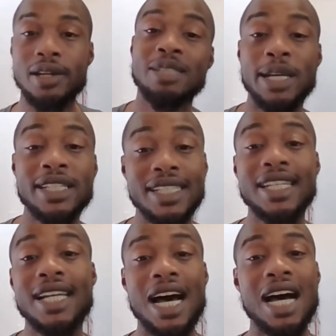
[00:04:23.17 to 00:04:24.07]
Especially
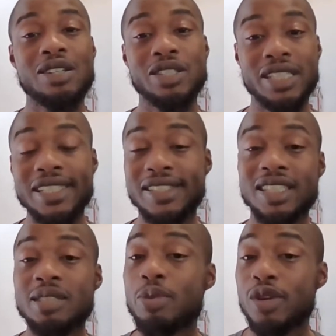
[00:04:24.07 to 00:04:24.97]
in the hotter
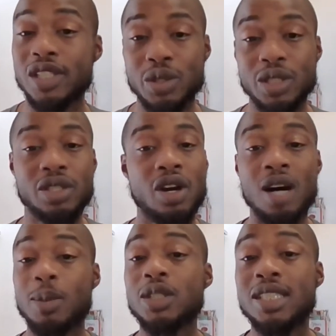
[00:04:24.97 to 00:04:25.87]
seasons, board shorts are
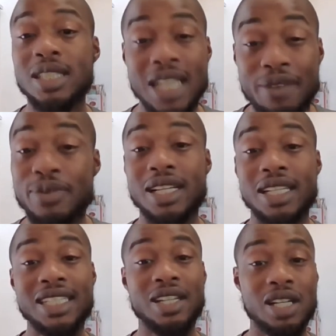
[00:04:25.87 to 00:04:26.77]
almost
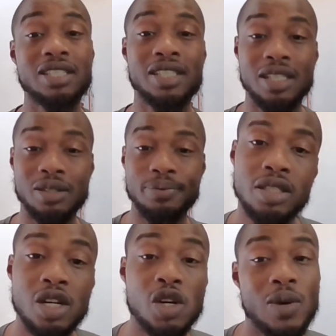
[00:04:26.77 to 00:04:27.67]
definitely gonna sell.
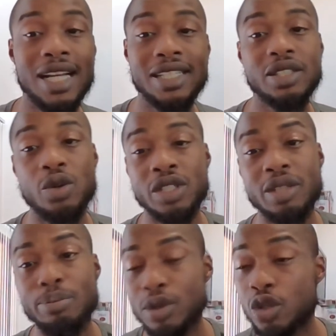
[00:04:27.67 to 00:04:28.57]
So I got this orange
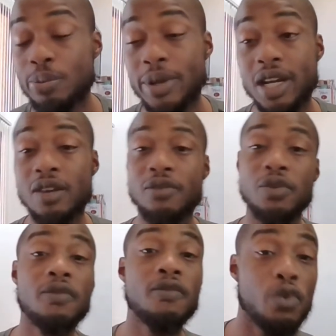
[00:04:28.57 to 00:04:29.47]
and blue pair
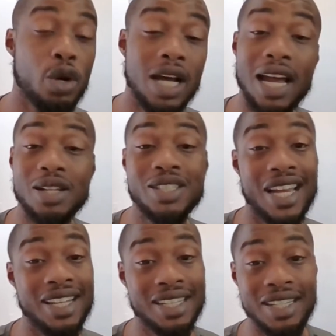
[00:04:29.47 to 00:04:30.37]
for $4
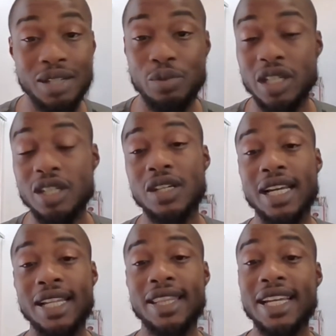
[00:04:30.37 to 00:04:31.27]
at a Goodwill,
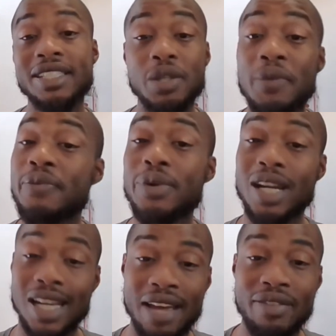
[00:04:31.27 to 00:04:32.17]
and they sold for
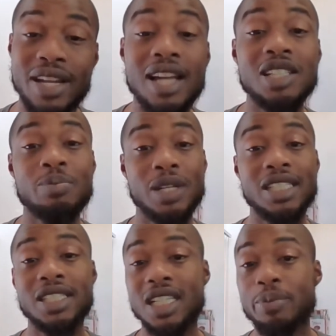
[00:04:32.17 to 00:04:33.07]
$11
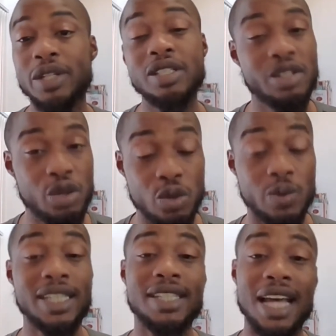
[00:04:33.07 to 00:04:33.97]
plus shipping 2
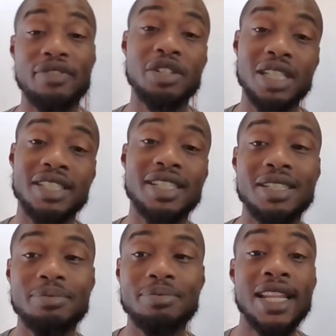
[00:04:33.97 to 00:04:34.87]
weeks after listing
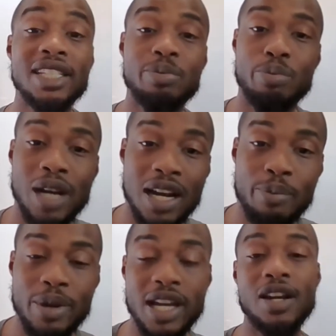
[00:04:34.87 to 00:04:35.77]
them. And this brown
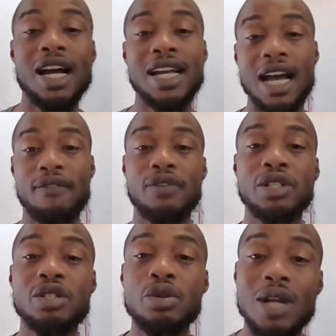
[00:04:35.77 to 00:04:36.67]
pair I got for
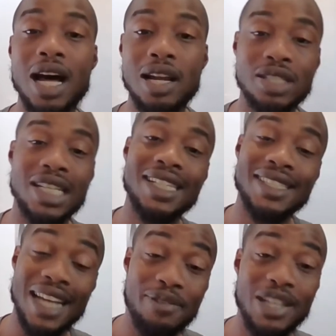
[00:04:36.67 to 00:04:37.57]
$2 at a
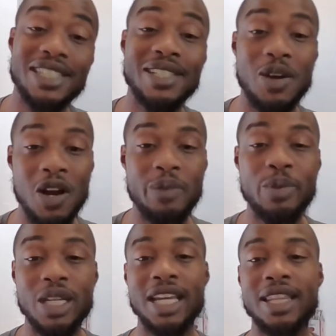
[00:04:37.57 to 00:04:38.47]
Salvation
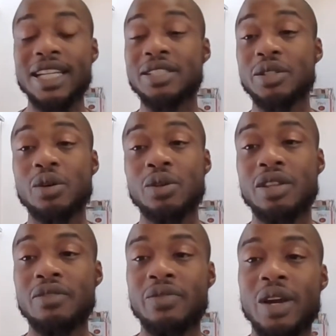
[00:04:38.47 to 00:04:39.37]
Army, and they sold
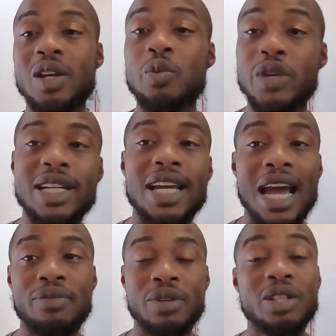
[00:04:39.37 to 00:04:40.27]
the very week
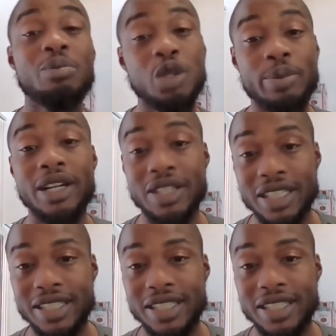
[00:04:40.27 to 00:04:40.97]
after the blue pair did.